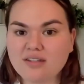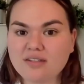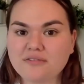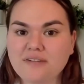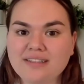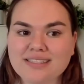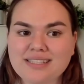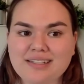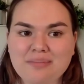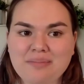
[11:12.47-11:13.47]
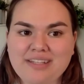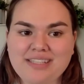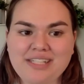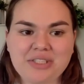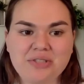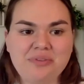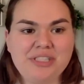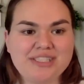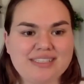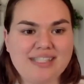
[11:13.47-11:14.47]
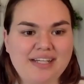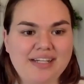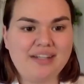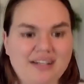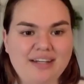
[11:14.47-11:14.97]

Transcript: Friends, the meditation we just did